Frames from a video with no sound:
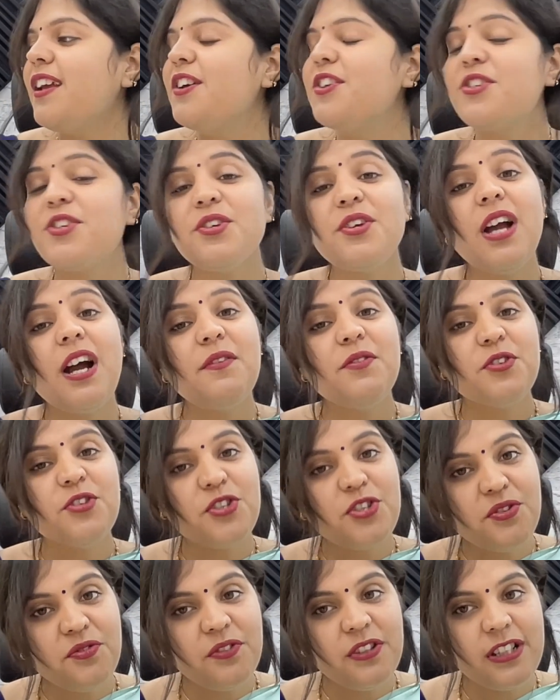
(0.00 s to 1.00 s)
So you have to
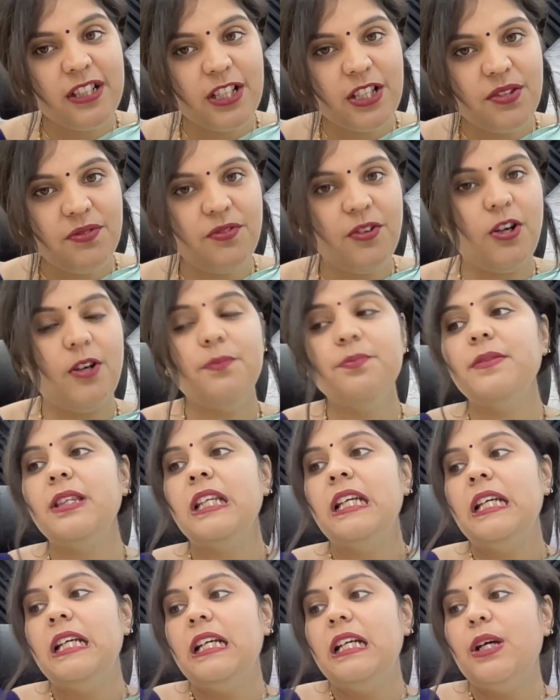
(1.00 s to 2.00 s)
just fill this form,
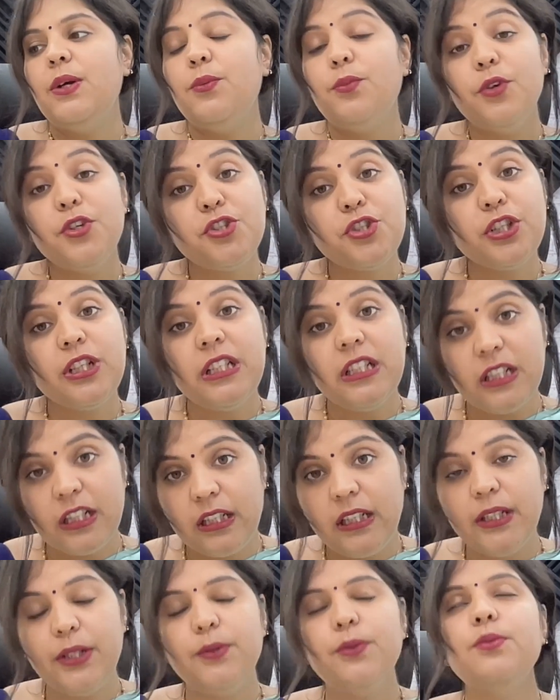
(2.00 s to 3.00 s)
which
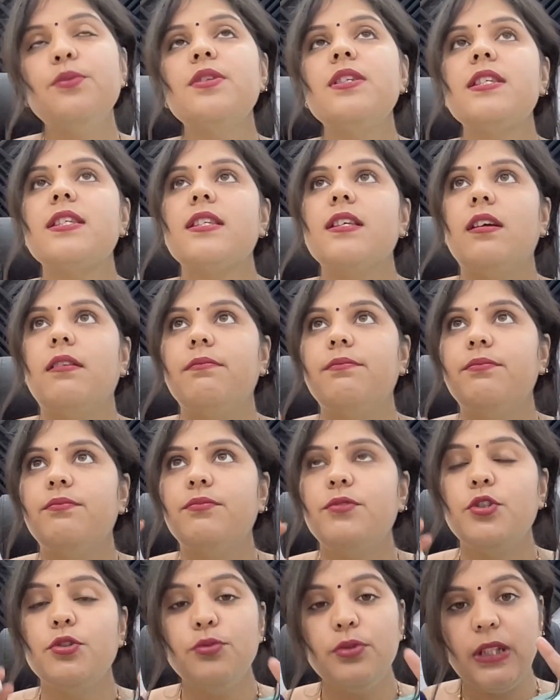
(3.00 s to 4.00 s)
includes
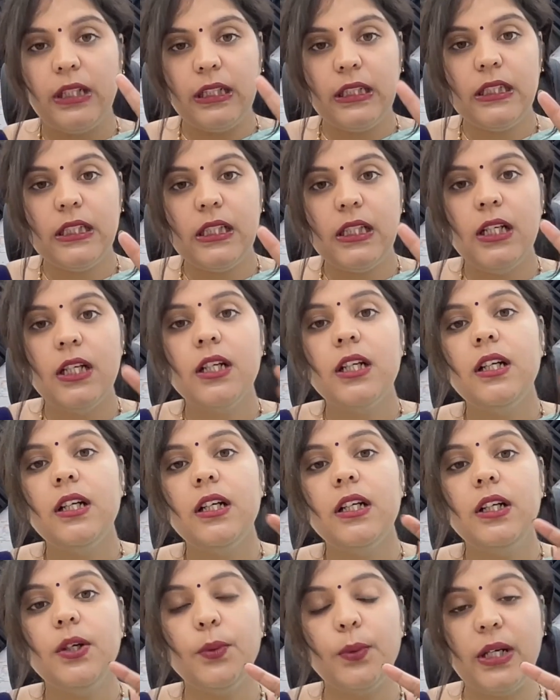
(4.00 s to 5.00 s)
2 things.
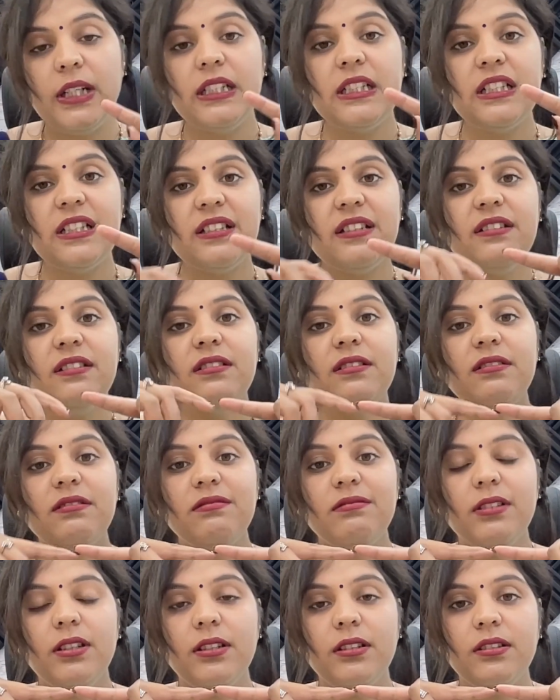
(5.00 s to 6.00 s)
One is the
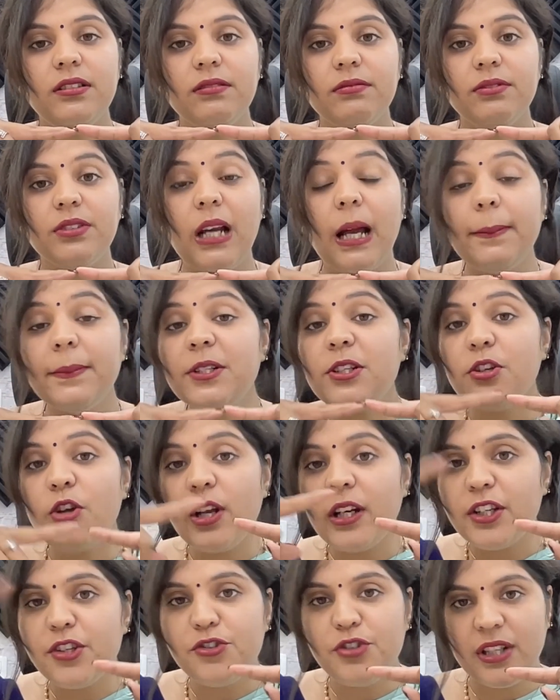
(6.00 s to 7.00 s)
grammar
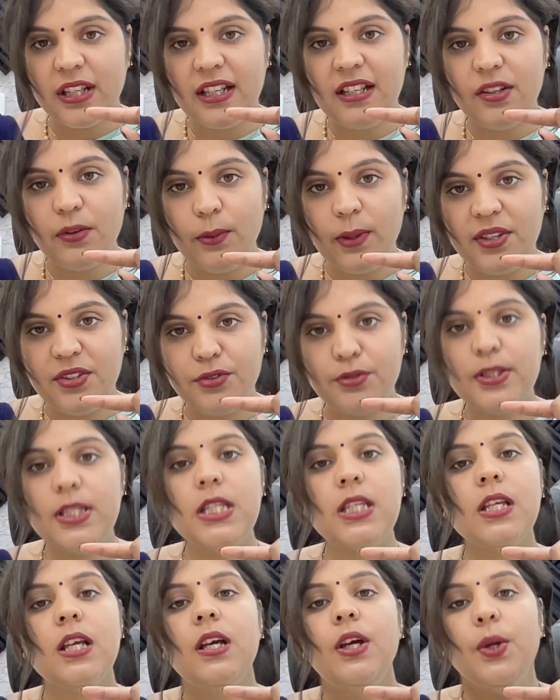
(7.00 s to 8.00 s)
knowledge checking
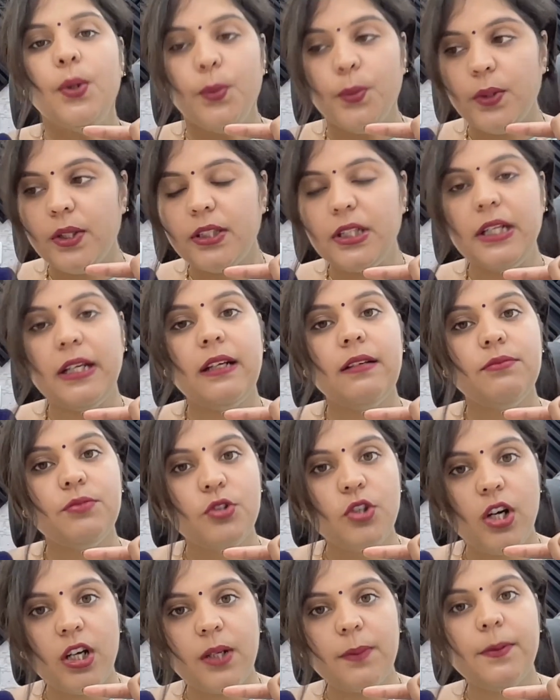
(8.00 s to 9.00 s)
questions, where they
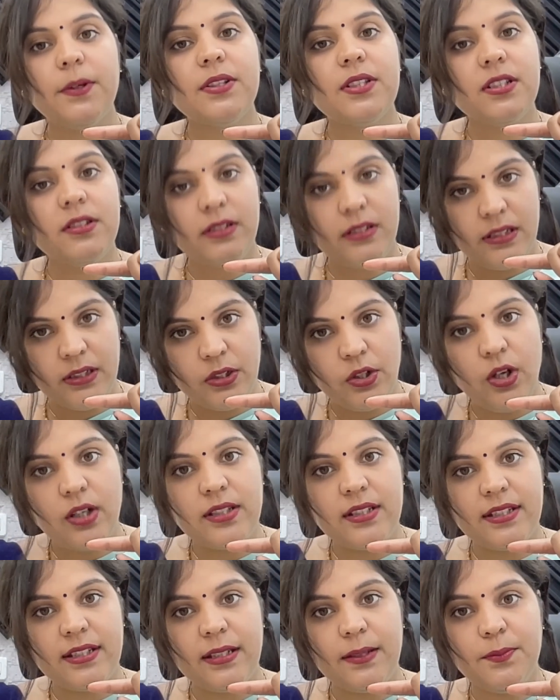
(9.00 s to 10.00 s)
talk about certain
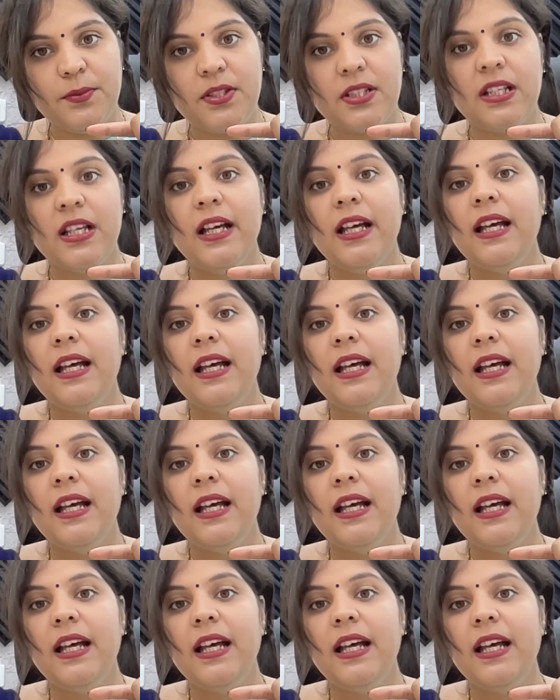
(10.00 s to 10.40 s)
concepts.